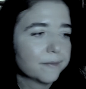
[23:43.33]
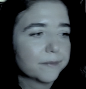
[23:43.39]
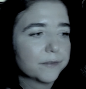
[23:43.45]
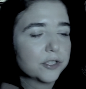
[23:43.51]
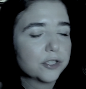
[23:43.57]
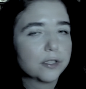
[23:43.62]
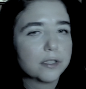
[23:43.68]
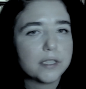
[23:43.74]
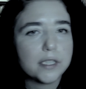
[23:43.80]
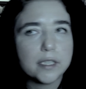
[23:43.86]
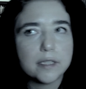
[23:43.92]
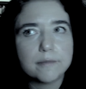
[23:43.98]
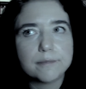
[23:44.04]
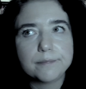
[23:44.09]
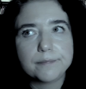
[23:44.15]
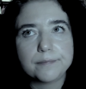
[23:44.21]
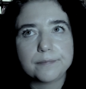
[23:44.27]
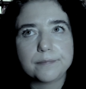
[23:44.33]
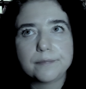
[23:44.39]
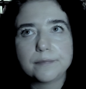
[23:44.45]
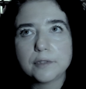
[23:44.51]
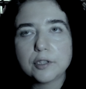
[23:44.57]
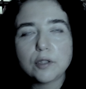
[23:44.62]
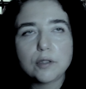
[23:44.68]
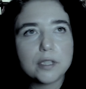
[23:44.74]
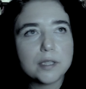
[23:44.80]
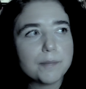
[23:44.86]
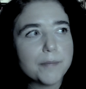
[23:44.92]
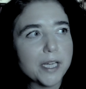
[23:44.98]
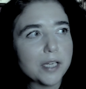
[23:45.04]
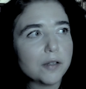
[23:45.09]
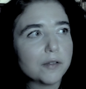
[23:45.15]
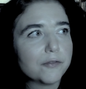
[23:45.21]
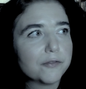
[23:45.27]
certain, call it
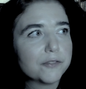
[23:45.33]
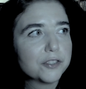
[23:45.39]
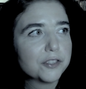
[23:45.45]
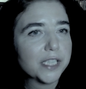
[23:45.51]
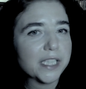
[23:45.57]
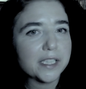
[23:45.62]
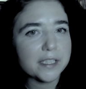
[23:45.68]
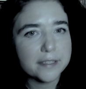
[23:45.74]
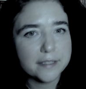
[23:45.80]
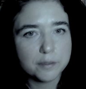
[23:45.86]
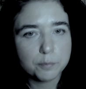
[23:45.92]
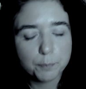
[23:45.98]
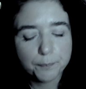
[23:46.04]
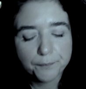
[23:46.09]
bag of tricks,